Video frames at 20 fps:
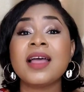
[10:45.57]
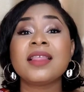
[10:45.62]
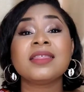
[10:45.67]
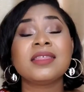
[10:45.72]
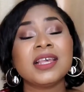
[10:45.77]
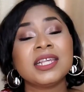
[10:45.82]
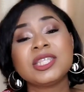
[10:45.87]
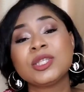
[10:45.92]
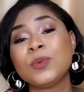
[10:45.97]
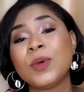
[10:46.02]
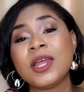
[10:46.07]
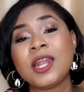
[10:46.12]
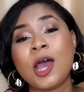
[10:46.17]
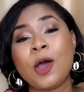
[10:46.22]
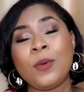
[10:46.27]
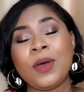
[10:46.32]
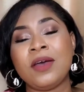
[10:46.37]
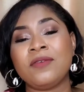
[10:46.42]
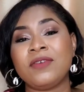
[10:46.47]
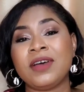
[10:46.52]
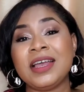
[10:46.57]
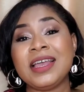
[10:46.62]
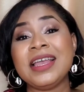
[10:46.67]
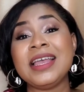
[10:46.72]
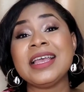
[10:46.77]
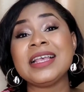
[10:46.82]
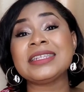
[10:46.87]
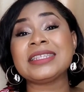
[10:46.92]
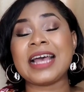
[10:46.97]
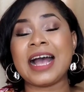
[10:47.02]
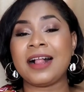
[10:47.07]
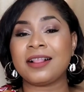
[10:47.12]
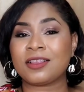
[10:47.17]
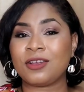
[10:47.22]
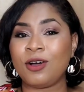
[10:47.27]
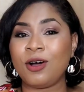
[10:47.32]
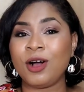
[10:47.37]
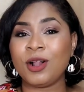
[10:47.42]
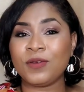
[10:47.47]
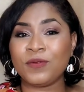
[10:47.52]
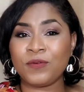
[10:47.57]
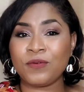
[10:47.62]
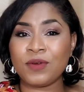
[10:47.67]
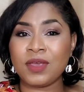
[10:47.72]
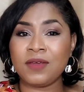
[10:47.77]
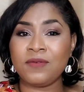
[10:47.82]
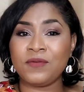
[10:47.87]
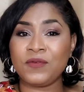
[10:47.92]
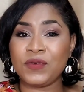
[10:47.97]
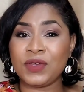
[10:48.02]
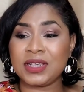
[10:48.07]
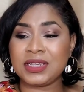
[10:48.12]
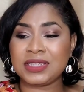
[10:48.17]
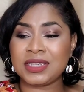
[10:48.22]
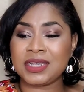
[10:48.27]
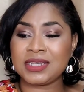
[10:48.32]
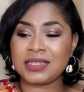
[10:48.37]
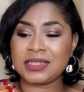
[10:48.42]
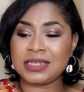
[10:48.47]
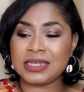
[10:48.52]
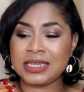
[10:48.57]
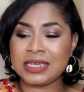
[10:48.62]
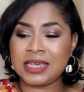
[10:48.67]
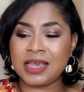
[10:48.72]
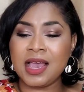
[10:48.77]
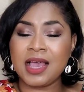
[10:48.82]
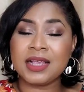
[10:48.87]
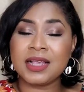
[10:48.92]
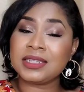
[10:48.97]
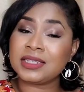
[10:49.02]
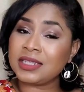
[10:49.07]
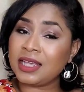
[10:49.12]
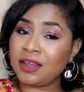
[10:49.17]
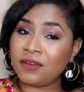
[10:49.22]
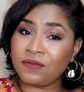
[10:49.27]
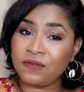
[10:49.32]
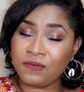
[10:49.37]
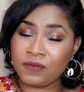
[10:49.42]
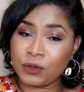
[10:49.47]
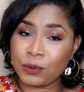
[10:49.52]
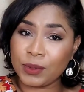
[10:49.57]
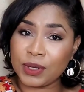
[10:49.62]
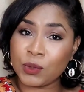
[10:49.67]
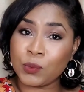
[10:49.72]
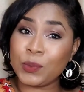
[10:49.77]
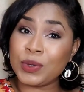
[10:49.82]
This one, however, is alcohol-free versus the Sun Fluid,